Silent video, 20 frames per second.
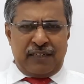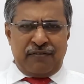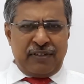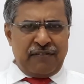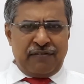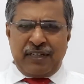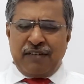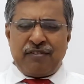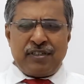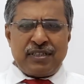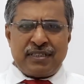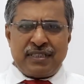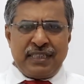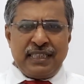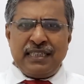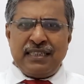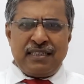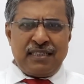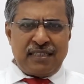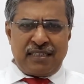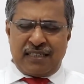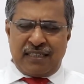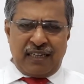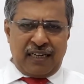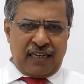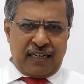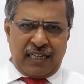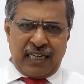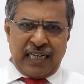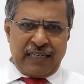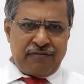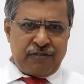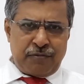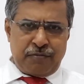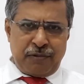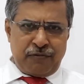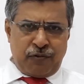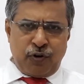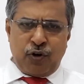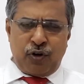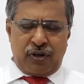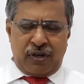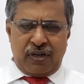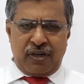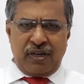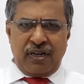We have never seen this in our lives before.